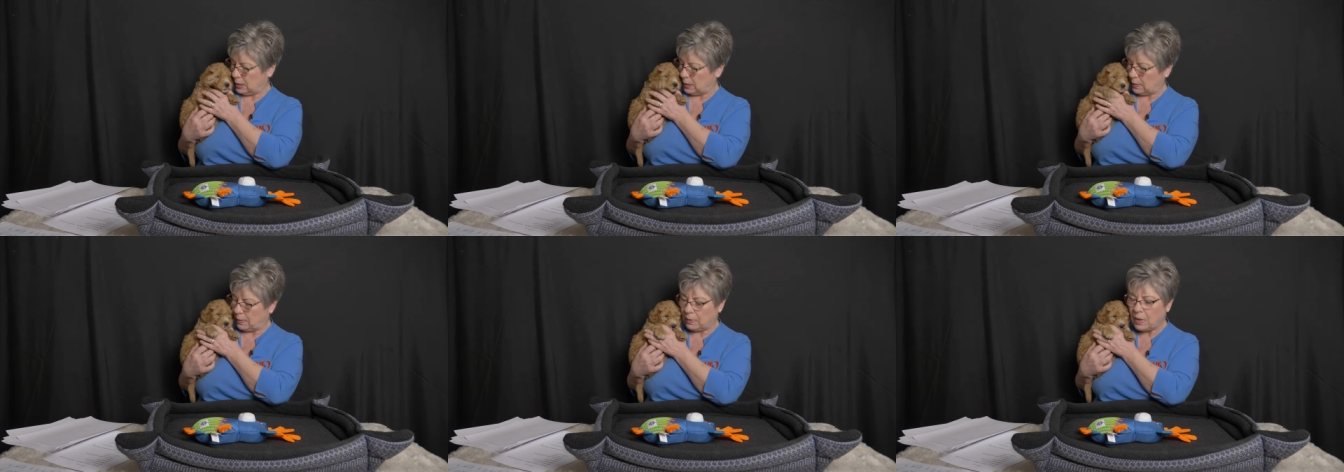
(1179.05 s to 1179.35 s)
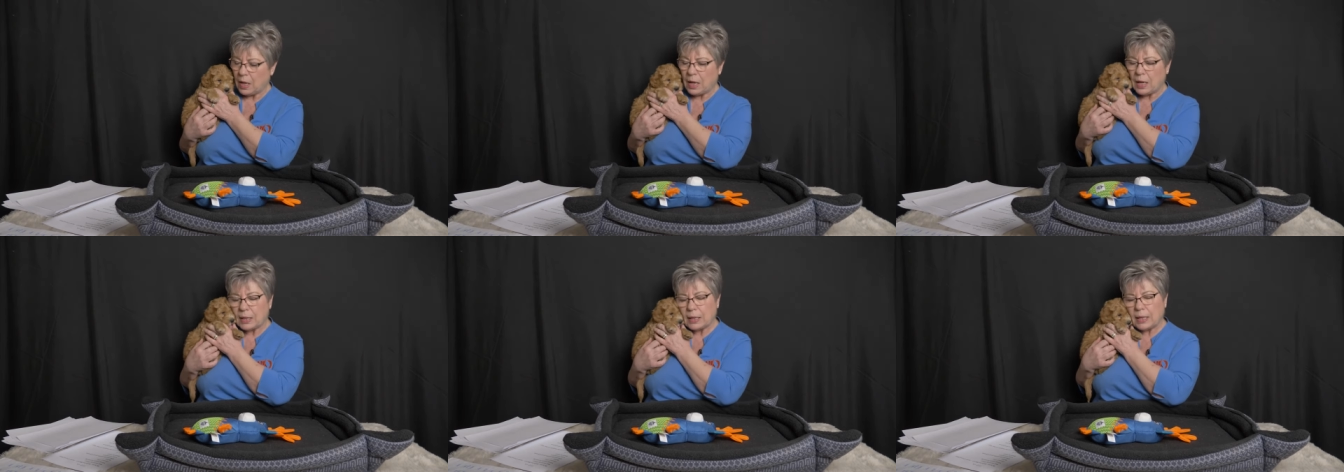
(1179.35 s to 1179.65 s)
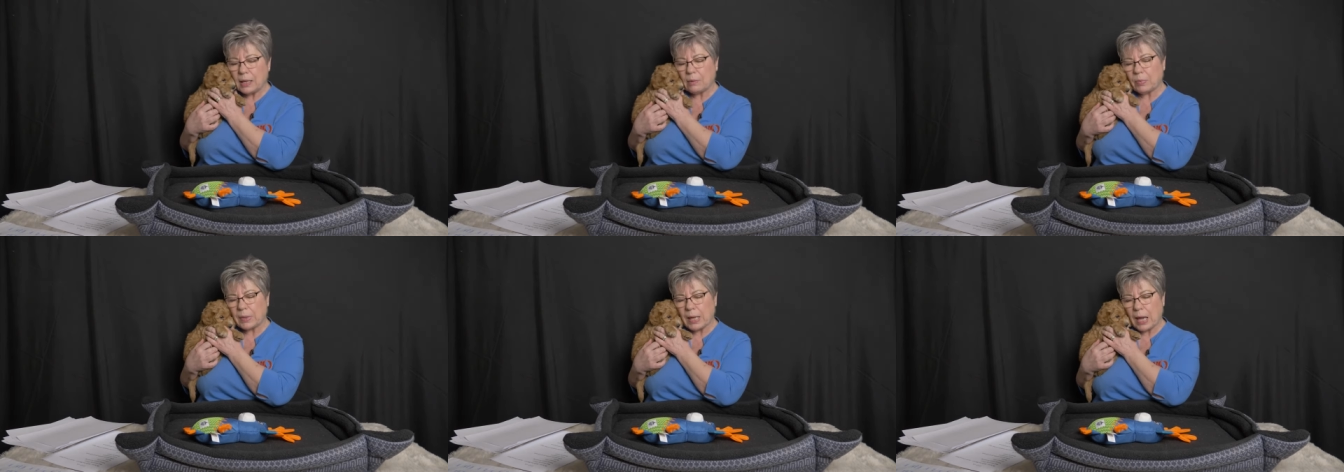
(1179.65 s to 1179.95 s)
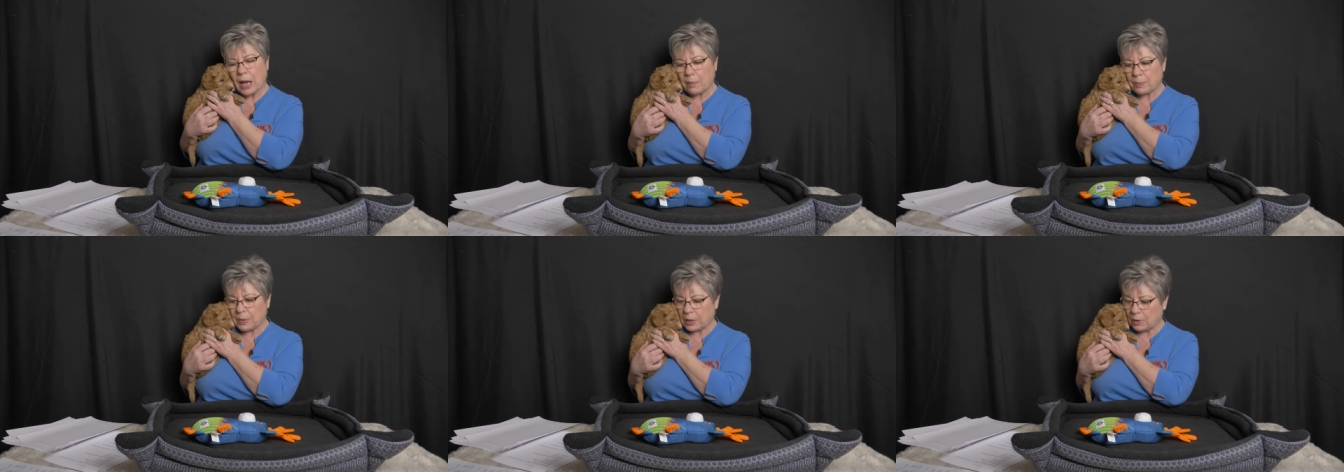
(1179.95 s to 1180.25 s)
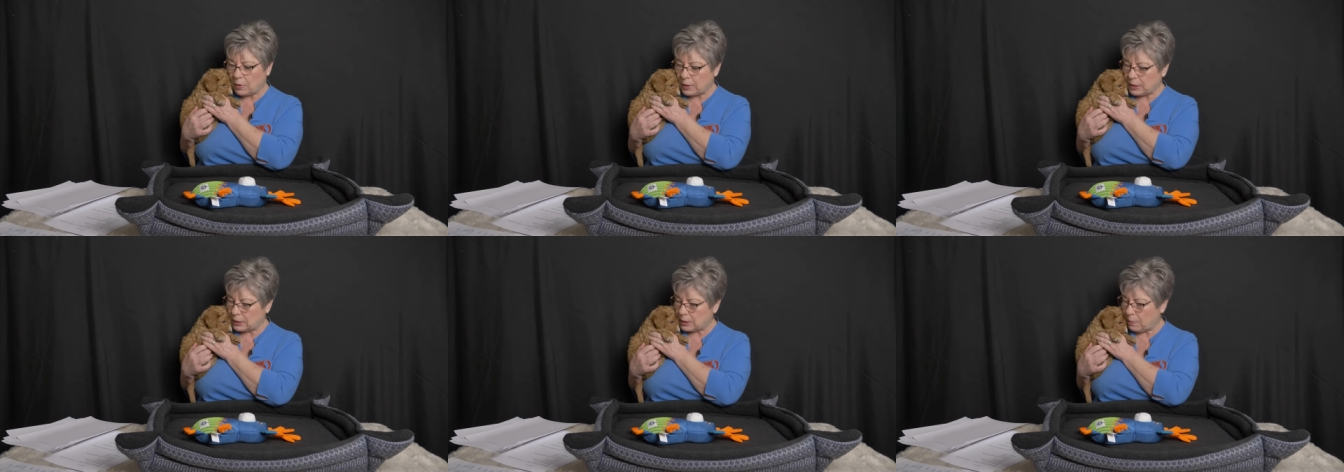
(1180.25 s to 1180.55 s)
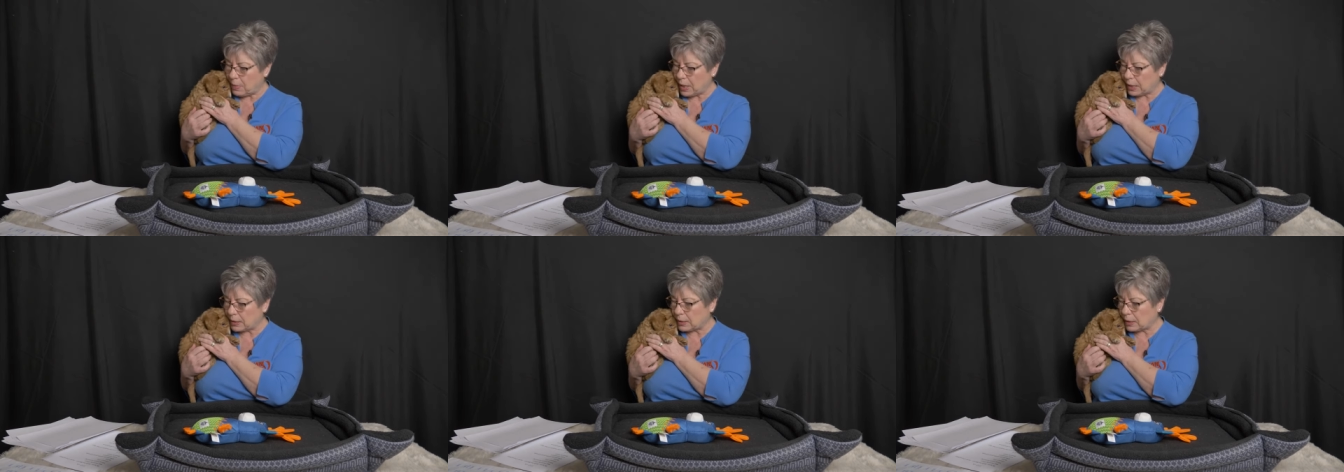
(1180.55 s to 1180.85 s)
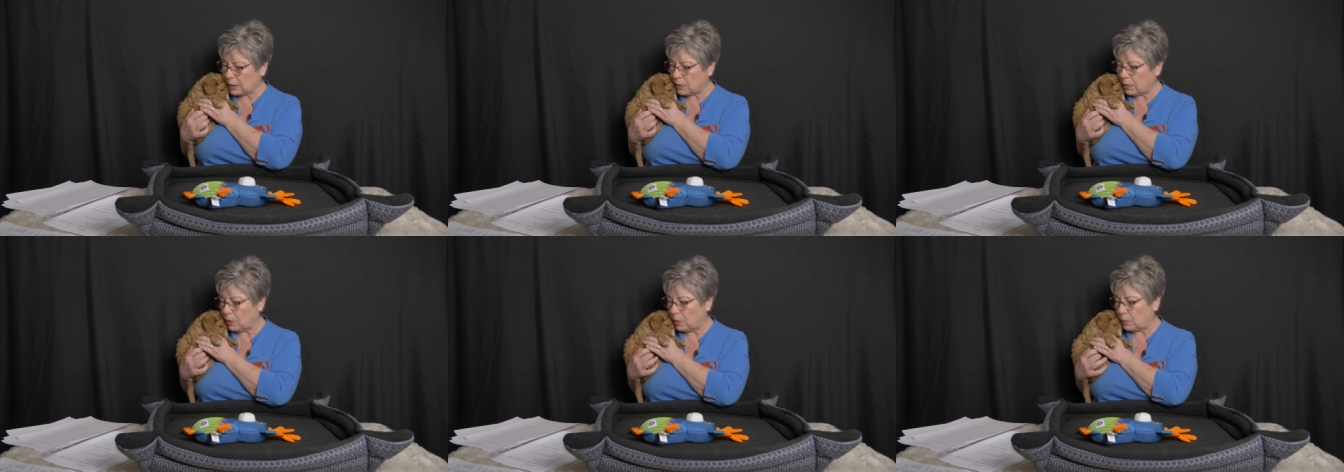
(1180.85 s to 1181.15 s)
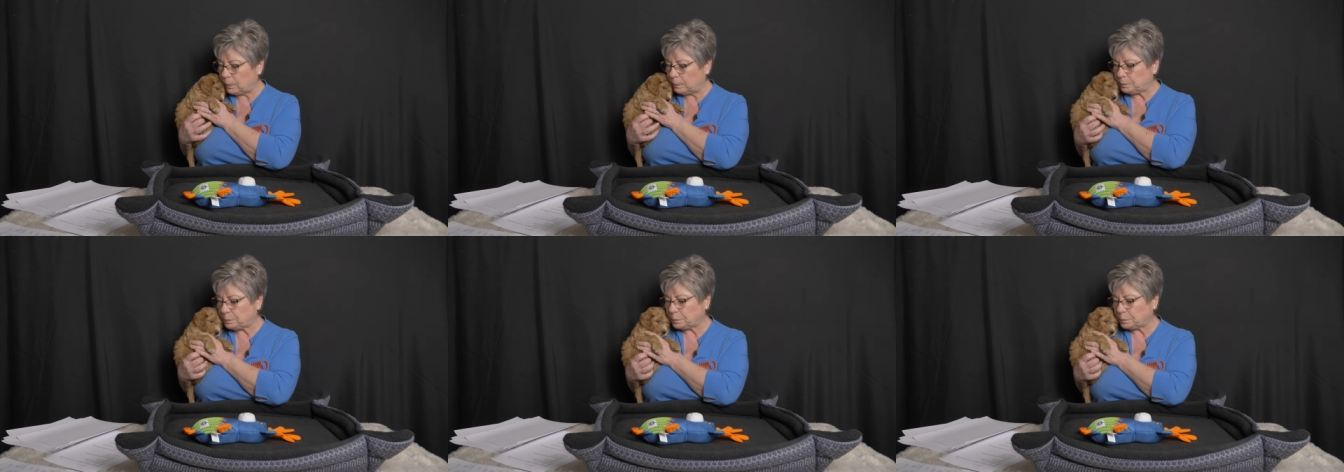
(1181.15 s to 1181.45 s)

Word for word: so he'll be happy going to Mexico.